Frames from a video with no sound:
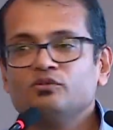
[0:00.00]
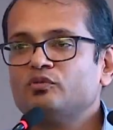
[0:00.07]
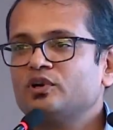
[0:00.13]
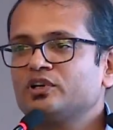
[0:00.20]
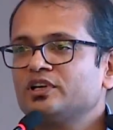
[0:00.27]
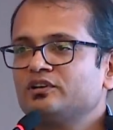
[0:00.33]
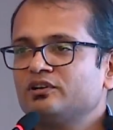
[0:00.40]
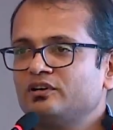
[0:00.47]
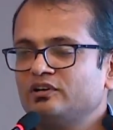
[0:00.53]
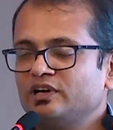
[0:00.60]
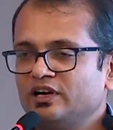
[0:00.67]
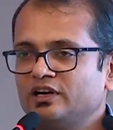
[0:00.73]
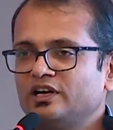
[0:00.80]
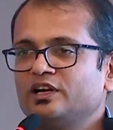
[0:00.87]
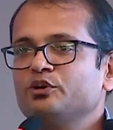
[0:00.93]

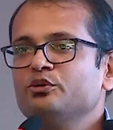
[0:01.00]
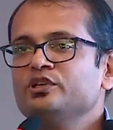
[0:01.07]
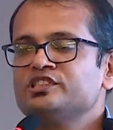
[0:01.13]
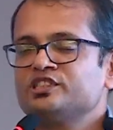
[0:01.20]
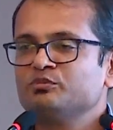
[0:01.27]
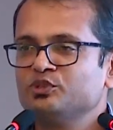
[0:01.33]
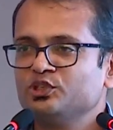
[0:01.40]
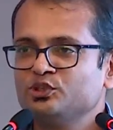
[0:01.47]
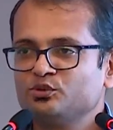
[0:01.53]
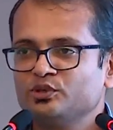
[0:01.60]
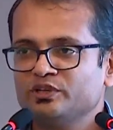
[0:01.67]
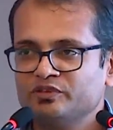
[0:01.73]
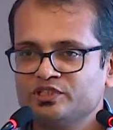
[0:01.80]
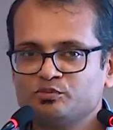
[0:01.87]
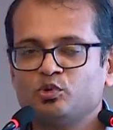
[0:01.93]
Are you doing something
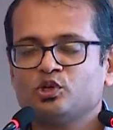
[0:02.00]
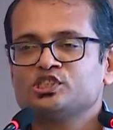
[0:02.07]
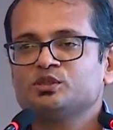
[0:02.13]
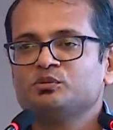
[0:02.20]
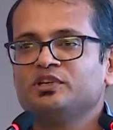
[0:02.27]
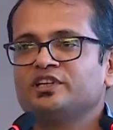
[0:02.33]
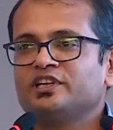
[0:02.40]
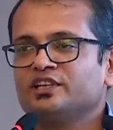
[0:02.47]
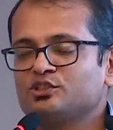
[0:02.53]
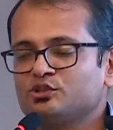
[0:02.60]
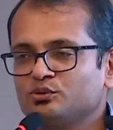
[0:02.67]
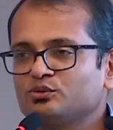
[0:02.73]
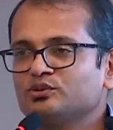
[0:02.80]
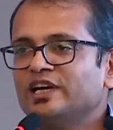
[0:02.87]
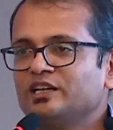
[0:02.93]
today which possibly takes
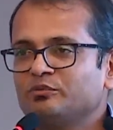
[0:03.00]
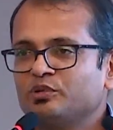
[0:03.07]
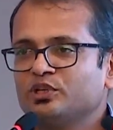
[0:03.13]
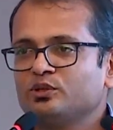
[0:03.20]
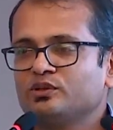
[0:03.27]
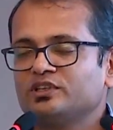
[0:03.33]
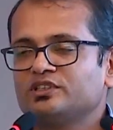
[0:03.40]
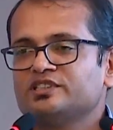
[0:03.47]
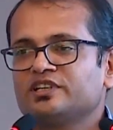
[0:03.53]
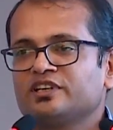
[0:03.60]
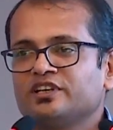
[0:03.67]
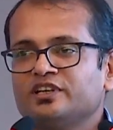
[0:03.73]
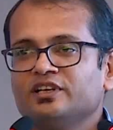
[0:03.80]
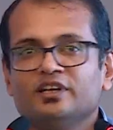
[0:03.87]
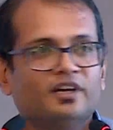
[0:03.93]
you to that particular
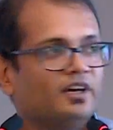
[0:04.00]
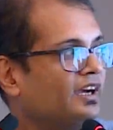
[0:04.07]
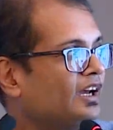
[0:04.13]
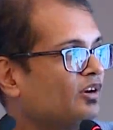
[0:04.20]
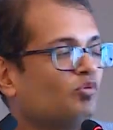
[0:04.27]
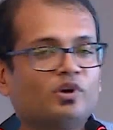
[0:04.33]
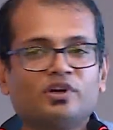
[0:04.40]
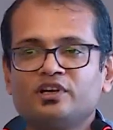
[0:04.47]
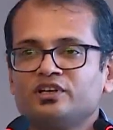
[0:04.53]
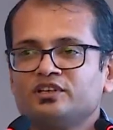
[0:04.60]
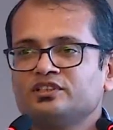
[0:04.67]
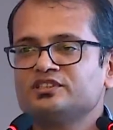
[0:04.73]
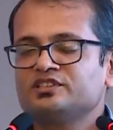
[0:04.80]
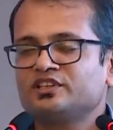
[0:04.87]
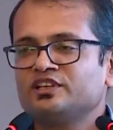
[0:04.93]
journey? And what are
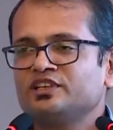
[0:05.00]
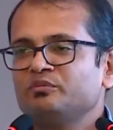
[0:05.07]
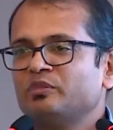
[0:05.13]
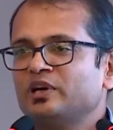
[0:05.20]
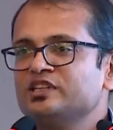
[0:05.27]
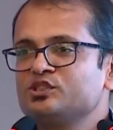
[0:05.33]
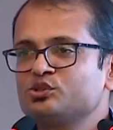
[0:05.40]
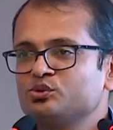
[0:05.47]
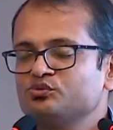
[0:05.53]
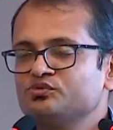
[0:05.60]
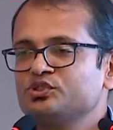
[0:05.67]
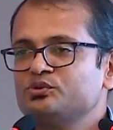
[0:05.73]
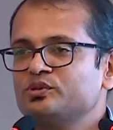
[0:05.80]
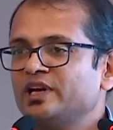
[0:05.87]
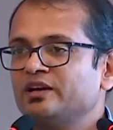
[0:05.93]
the journey milestones
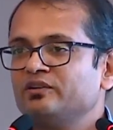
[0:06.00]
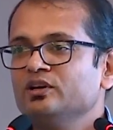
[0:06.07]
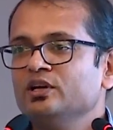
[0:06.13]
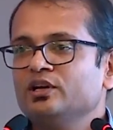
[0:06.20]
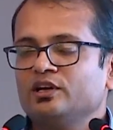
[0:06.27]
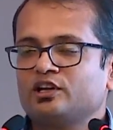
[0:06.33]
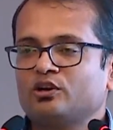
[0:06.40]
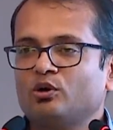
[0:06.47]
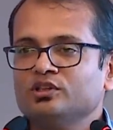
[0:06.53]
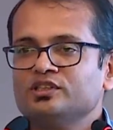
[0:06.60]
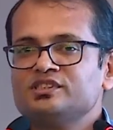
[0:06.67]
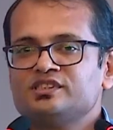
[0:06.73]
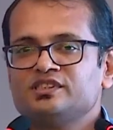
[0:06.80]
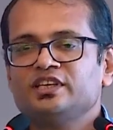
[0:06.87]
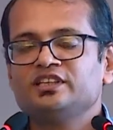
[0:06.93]
which you have? And all
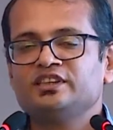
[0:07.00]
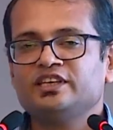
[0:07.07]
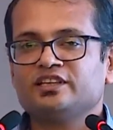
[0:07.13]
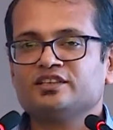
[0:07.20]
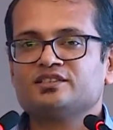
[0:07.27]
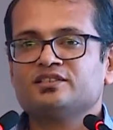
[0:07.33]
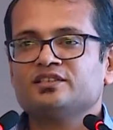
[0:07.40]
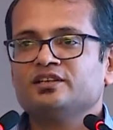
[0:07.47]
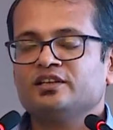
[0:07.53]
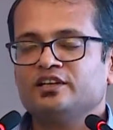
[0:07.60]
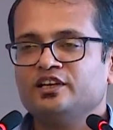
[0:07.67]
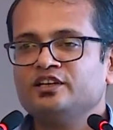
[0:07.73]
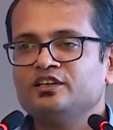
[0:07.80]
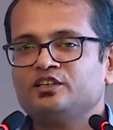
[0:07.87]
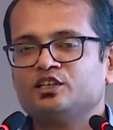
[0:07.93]
these three things
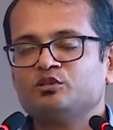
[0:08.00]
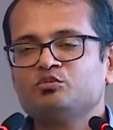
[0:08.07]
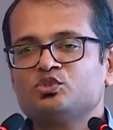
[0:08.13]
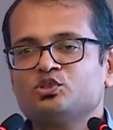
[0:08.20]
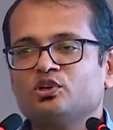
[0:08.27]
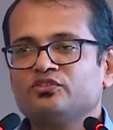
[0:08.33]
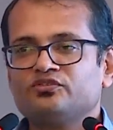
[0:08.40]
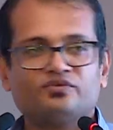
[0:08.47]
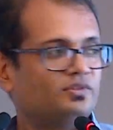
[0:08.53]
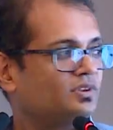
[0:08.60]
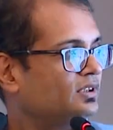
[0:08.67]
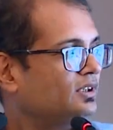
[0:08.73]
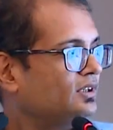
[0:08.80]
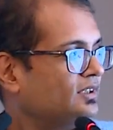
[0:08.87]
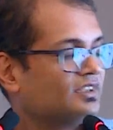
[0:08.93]
in terms of
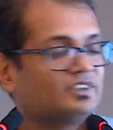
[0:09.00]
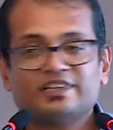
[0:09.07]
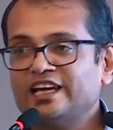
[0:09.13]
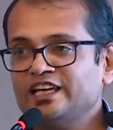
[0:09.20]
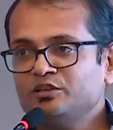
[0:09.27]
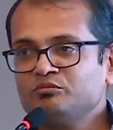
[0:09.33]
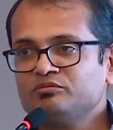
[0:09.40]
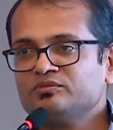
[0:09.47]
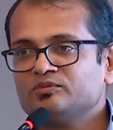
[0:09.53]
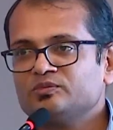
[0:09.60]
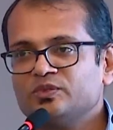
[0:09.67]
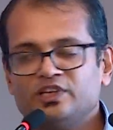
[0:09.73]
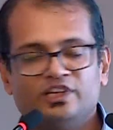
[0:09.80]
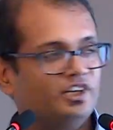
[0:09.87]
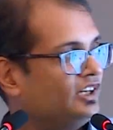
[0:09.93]
time,
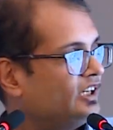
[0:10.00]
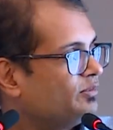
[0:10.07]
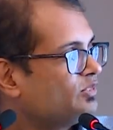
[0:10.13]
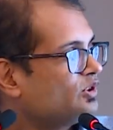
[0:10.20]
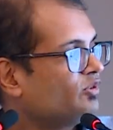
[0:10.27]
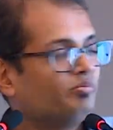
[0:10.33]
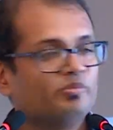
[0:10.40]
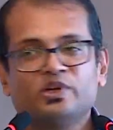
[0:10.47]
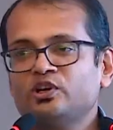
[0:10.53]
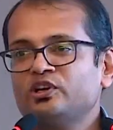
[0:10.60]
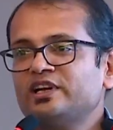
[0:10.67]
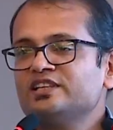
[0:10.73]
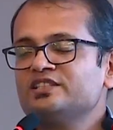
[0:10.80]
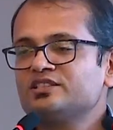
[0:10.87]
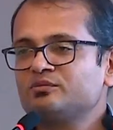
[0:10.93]
in terms of
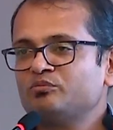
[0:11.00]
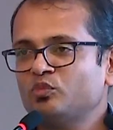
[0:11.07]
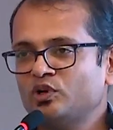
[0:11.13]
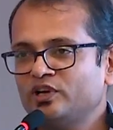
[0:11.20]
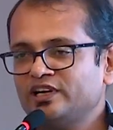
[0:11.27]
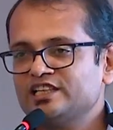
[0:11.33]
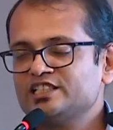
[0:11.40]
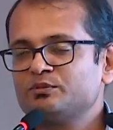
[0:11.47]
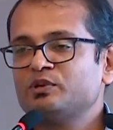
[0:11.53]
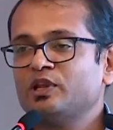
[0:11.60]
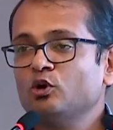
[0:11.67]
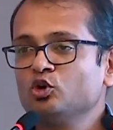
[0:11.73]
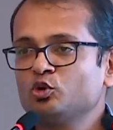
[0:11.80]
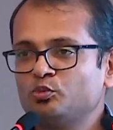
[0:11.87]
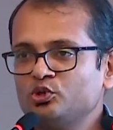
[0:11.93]
monetizable
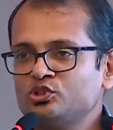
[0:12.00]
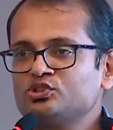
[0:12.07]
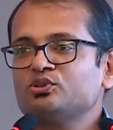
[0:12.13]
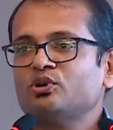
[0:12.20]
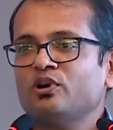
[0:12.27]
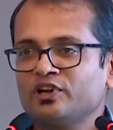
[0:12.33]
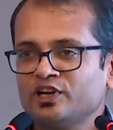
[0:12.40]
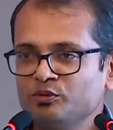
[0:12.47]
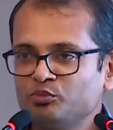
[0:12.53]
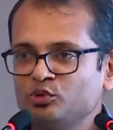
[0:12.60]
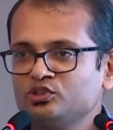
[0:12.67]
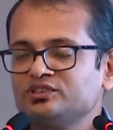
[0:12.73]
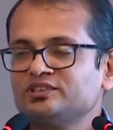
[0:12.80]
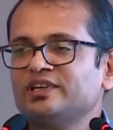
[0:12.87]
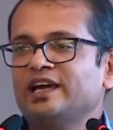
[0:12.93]
outputs or
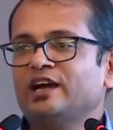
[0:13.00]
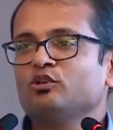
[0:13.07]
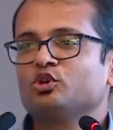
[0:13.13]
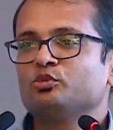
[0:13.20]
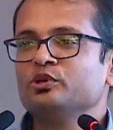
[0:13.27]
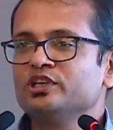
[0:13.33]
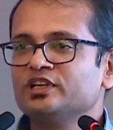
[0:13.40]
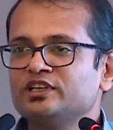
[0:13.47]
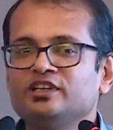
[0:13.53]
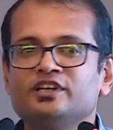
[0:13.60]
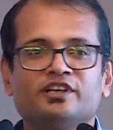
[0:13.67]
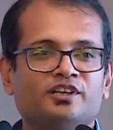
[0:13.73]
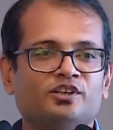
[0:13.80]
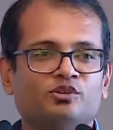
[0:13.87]
inputs, have to be clear in